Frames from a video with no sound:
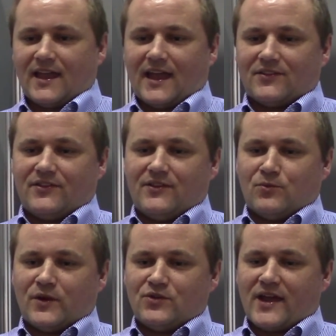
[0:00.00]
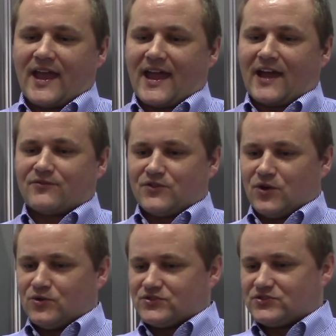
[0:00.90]
And when you have
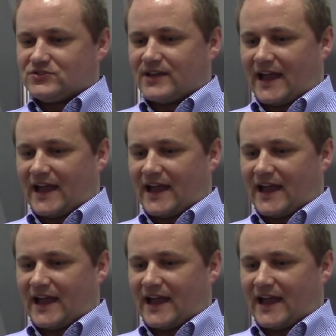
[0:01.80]
those